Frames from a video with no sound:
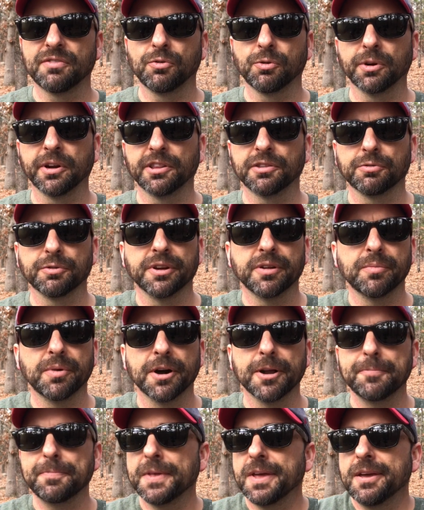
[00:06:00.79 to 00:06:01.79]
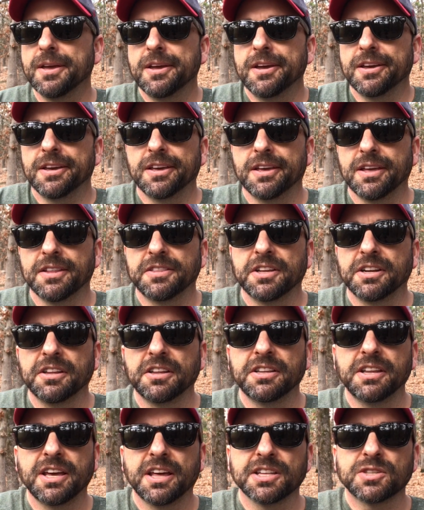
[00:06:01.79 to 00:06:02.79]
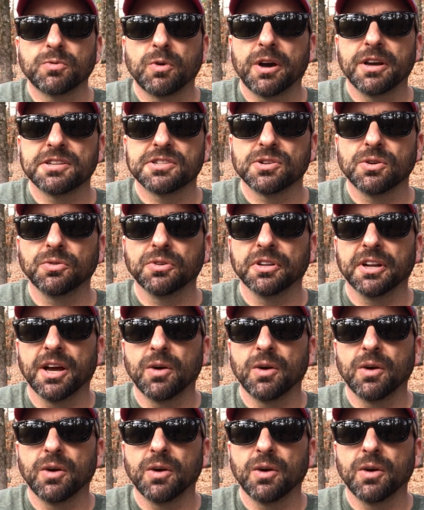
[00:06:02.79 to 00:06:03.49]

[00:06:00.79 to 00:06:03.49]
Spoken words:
43, but at the end of the day, that's why I sold it.